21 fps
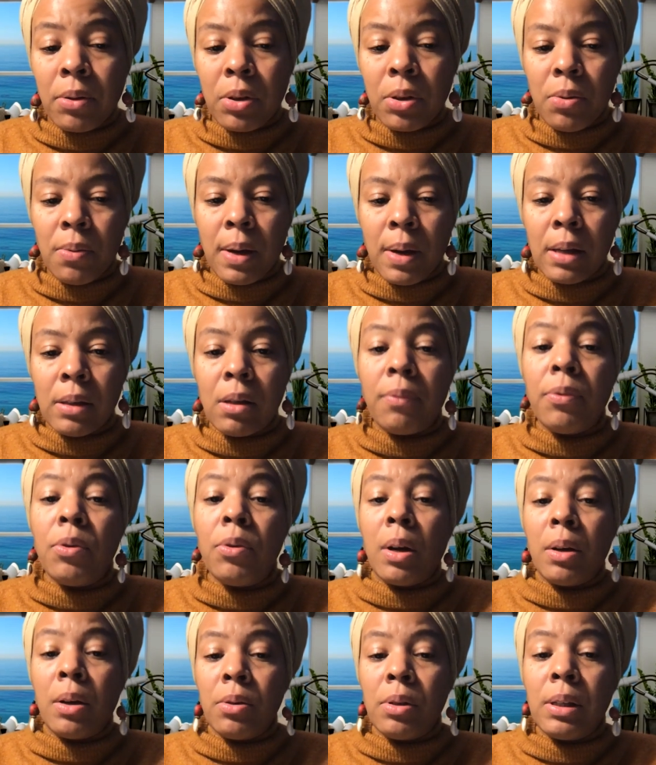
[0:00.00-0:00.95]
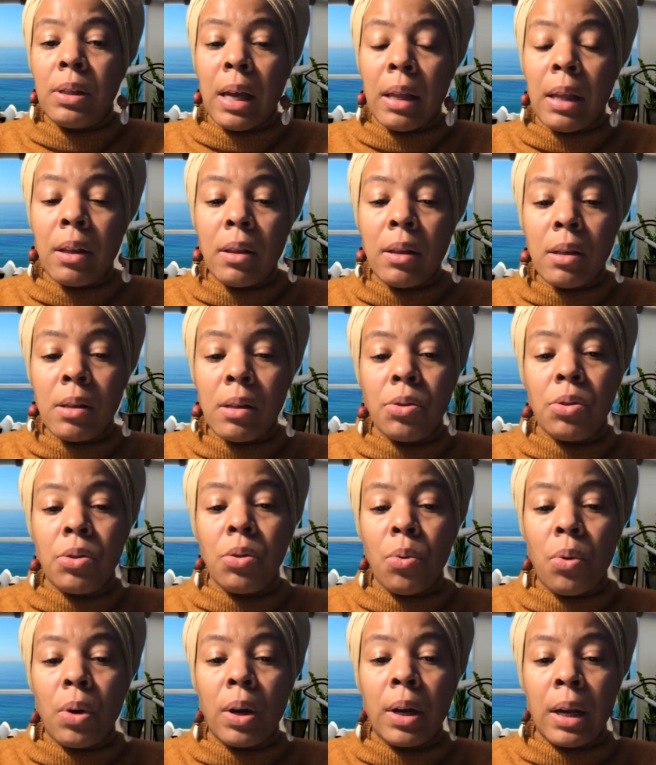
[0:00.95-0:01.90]
U.S., if you understand that this is the
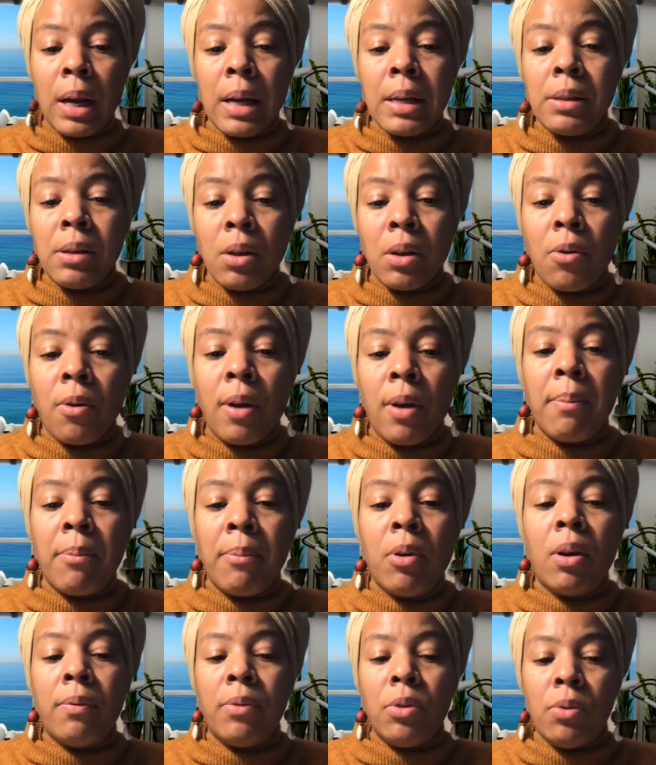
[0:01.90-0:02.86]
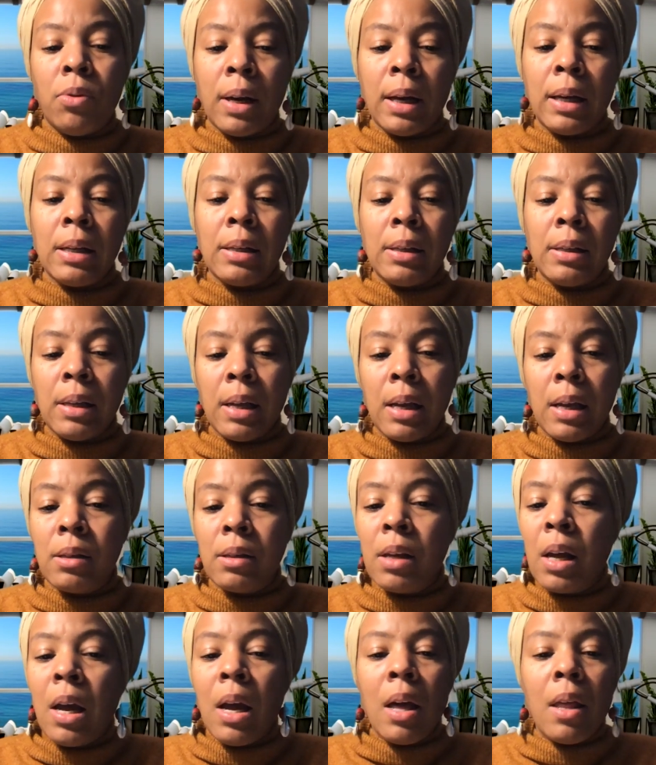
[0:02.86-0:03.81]
organizing grammar of the United
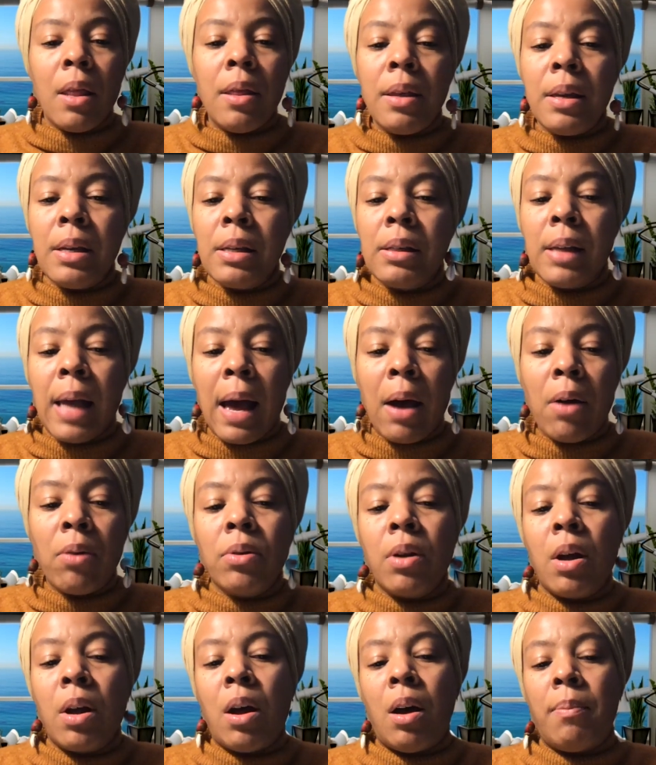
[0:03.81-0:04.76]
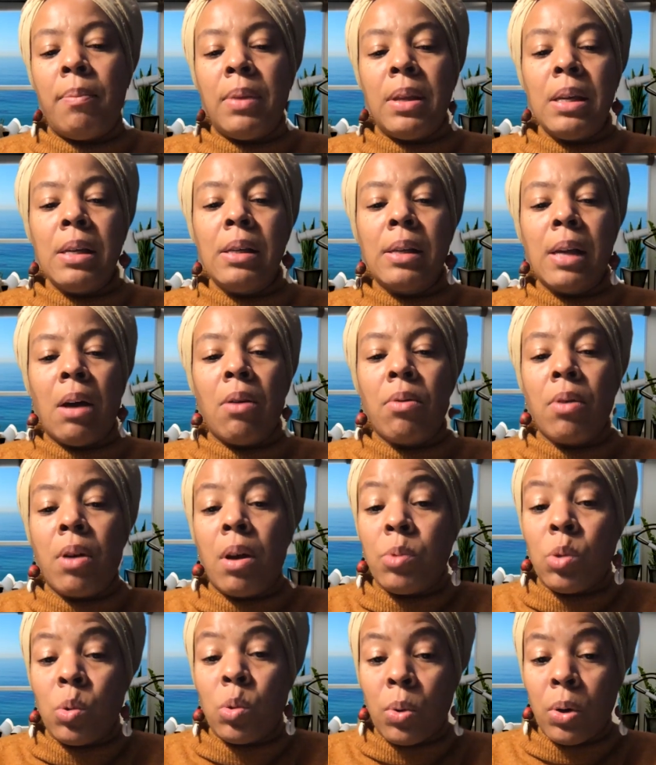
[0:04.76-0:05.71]
States, these
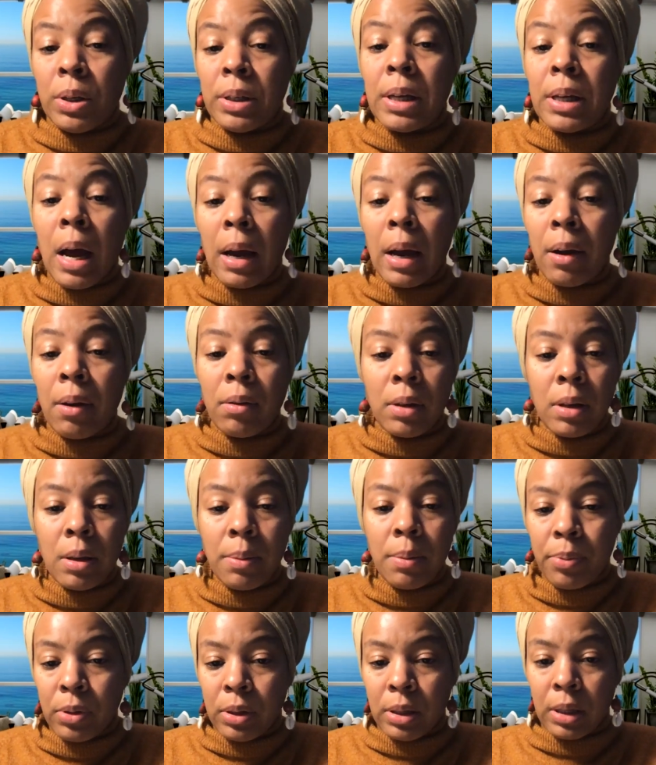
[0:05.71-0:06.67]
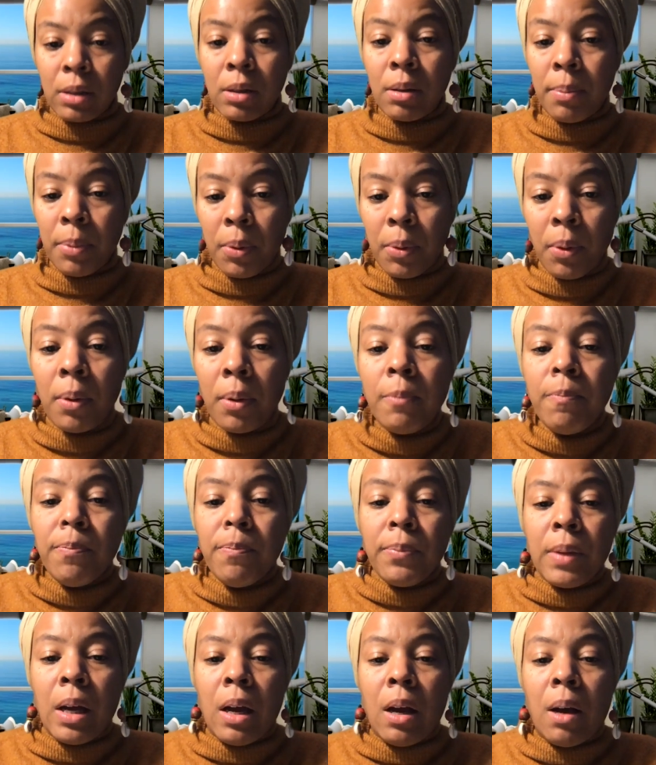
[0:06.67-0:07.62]
outcomes were entirely predictable
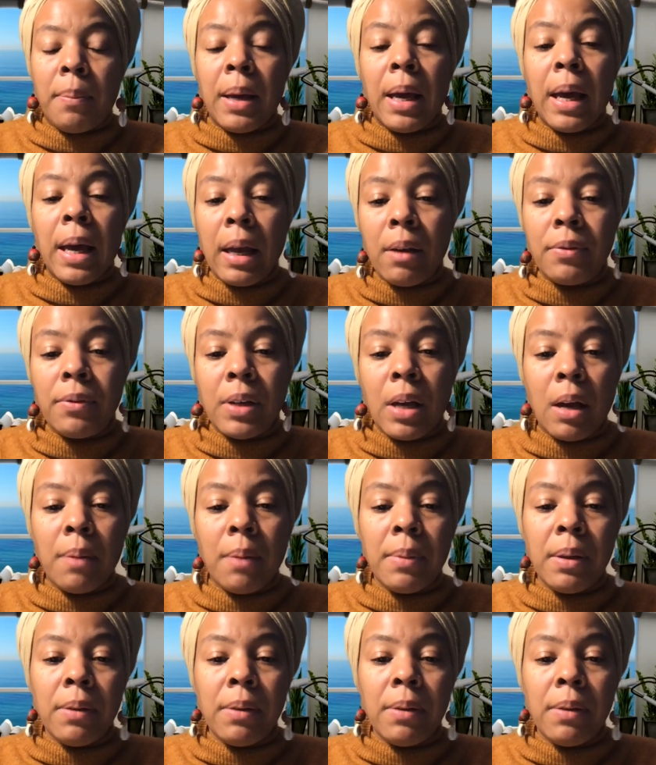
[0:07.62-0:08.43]
ahead of time.